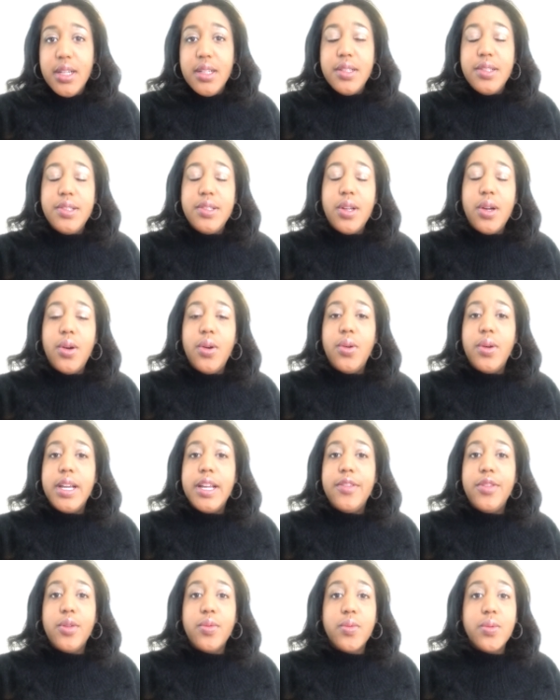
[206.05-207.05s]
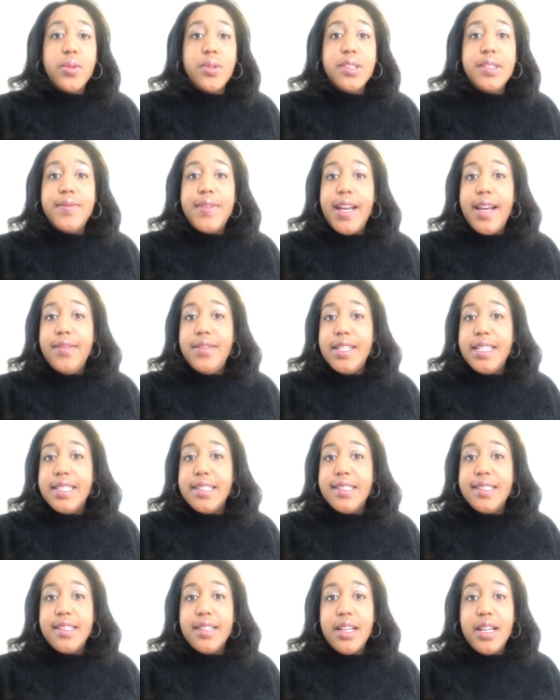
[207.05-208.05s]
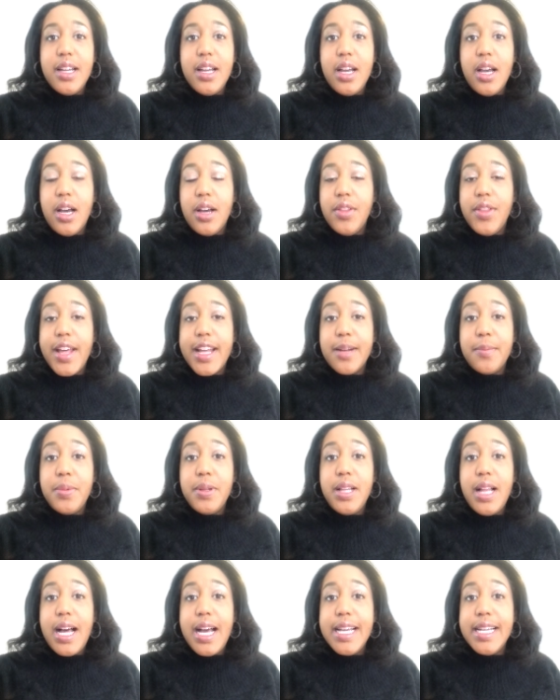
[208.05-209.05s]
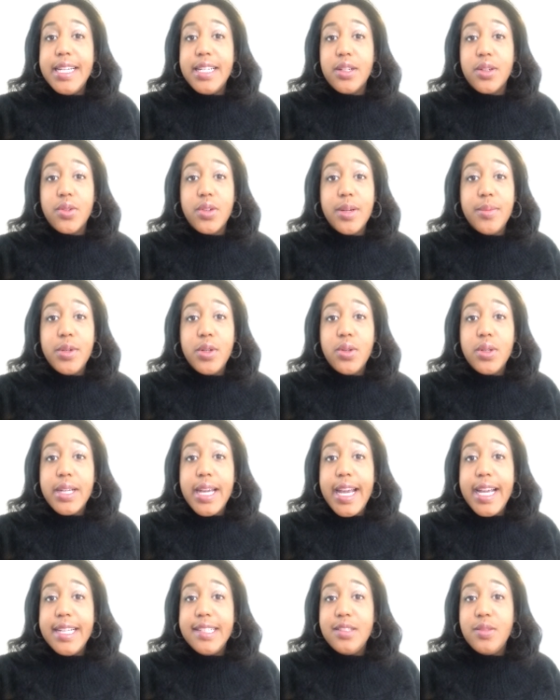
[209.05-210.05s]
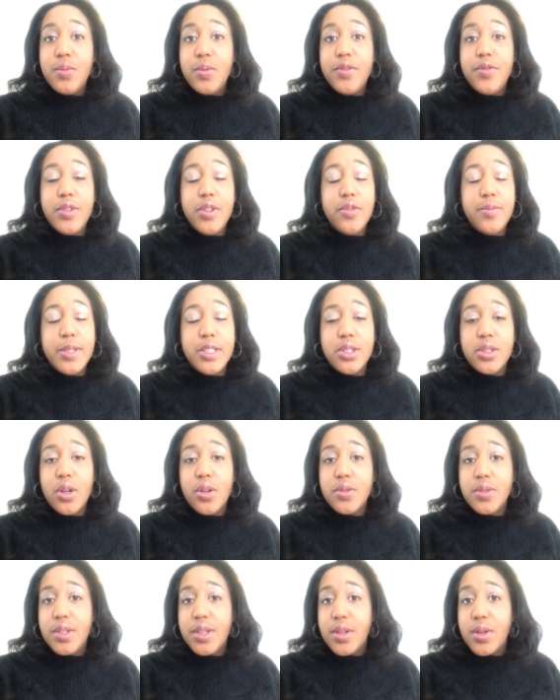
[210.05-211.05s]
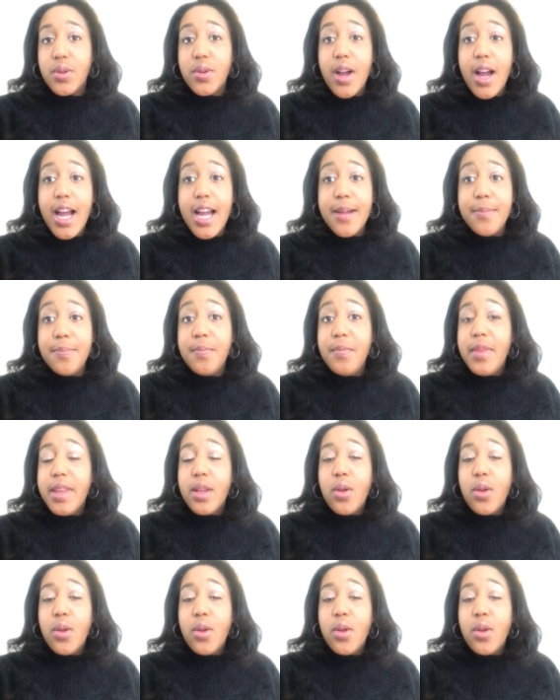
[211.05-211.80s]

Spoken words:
So if the rules of evidence that apply in a criminal case if you've been charged with a crime,